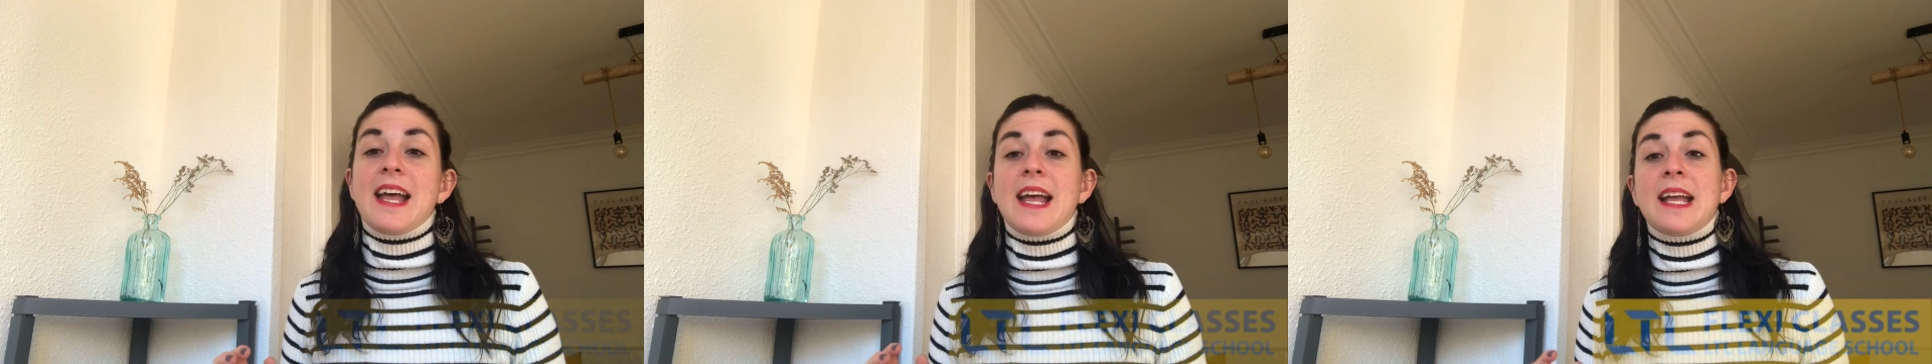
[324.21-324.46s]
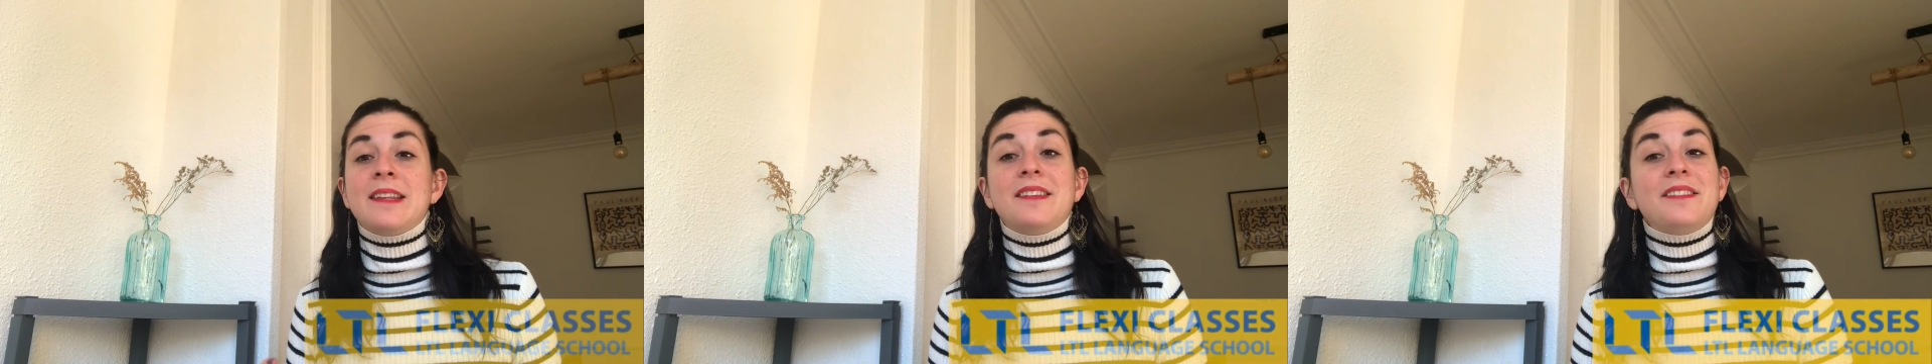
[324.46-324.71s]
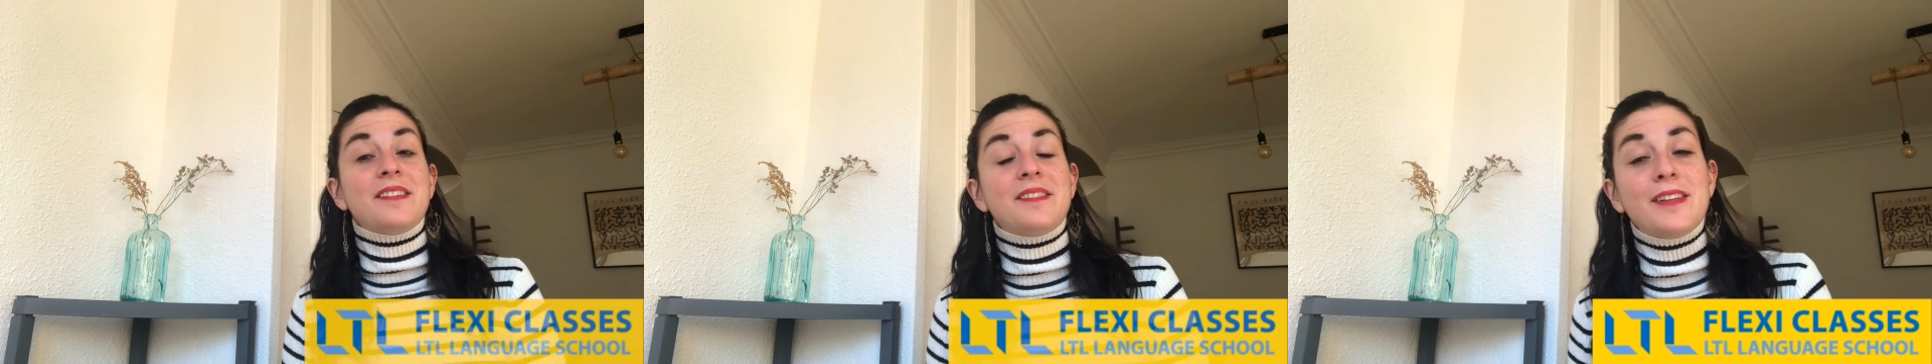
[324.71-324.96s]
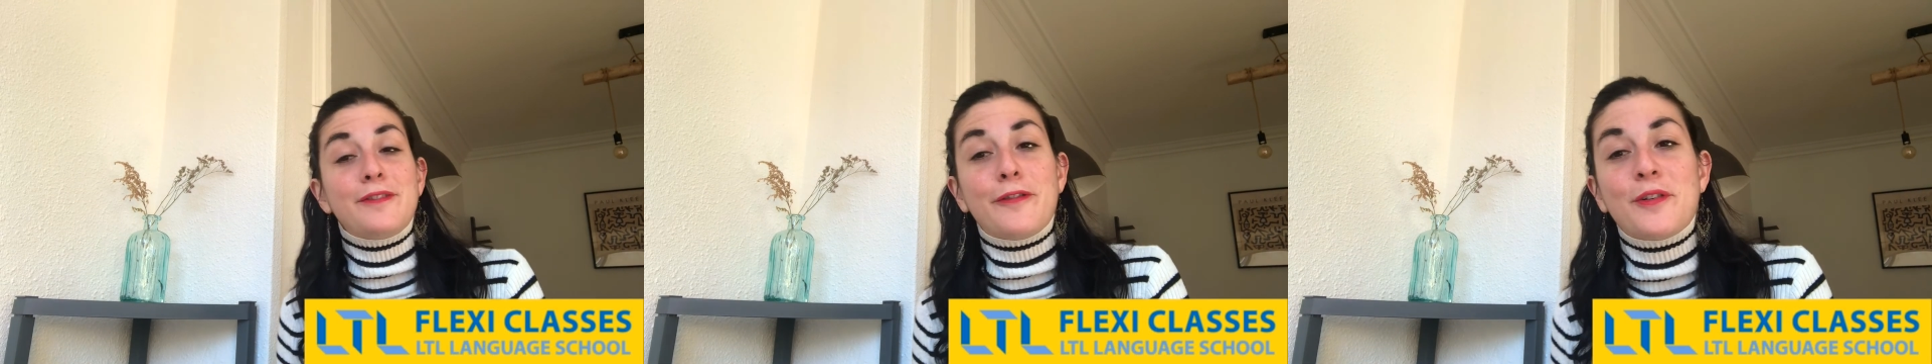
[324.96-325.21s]
And this is
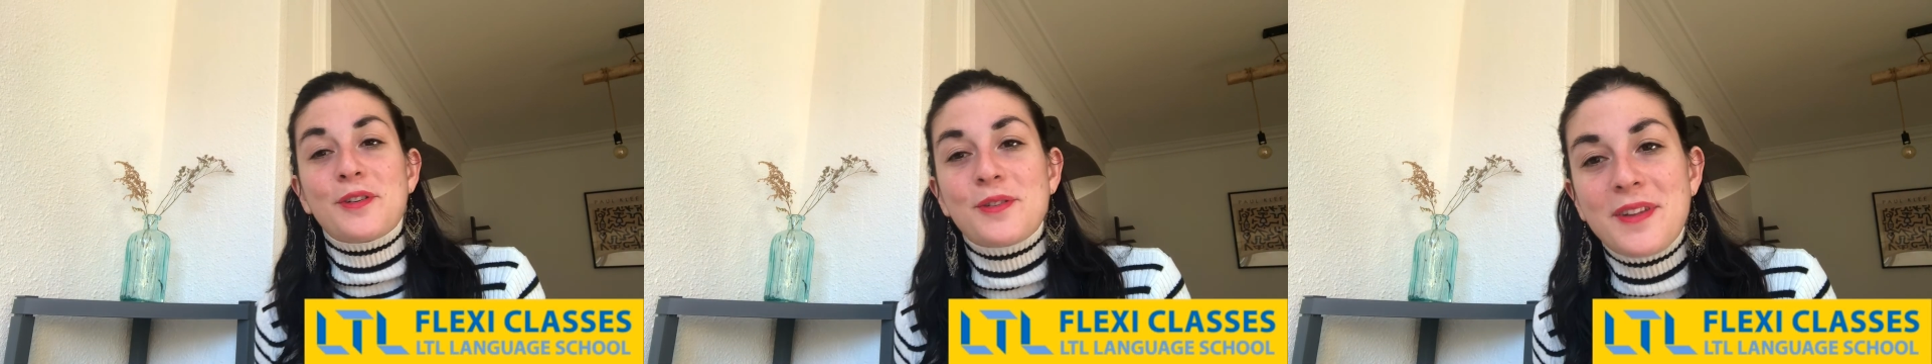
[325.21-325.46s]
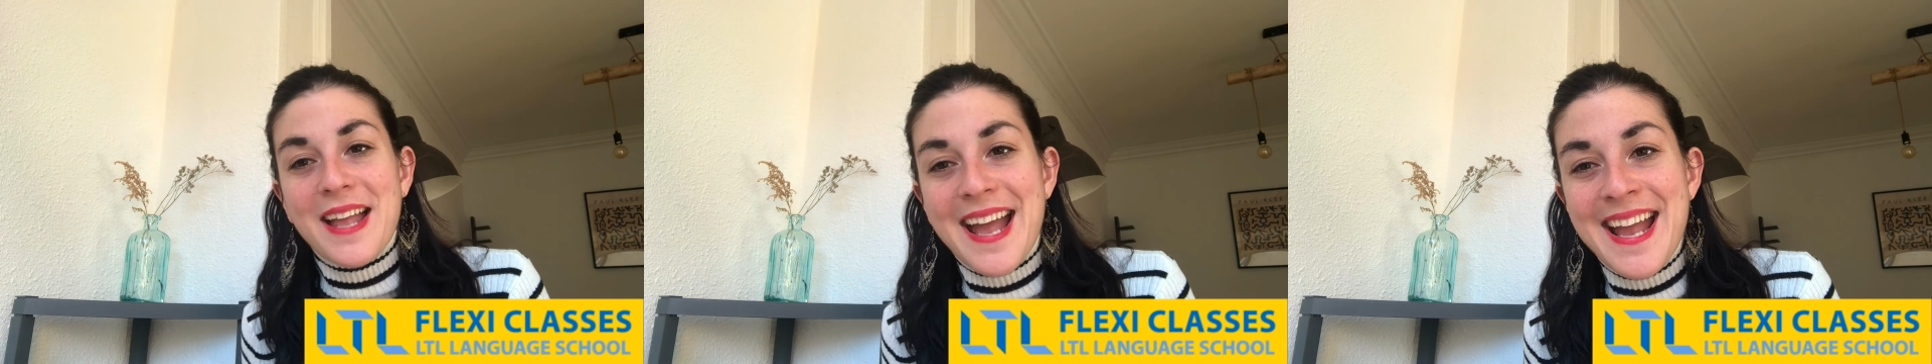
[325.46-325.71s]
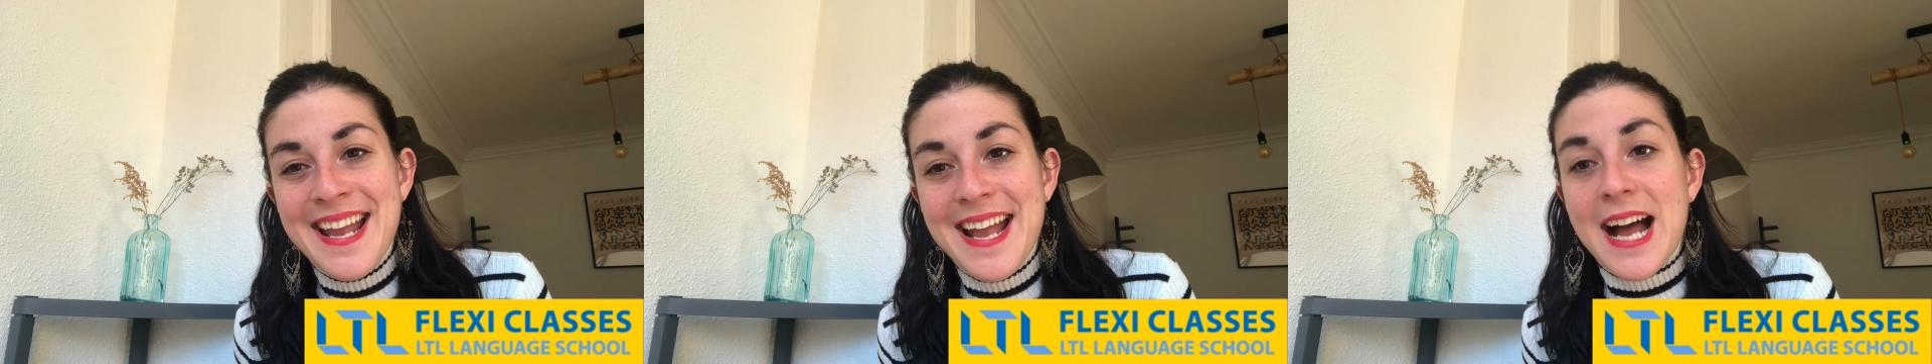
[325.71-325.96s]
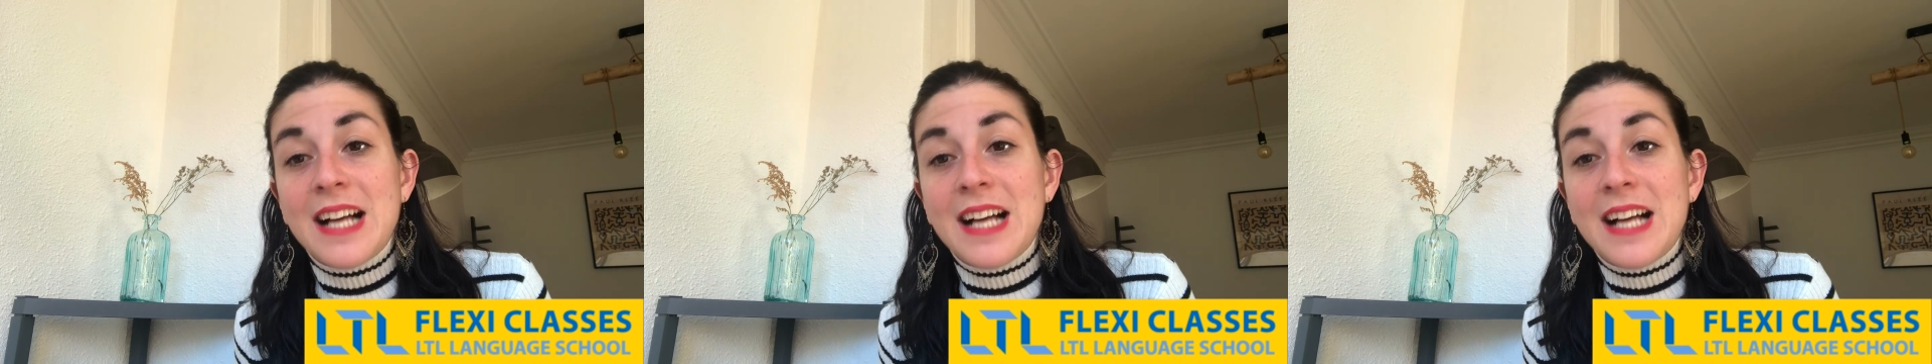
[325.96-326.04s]
it for today.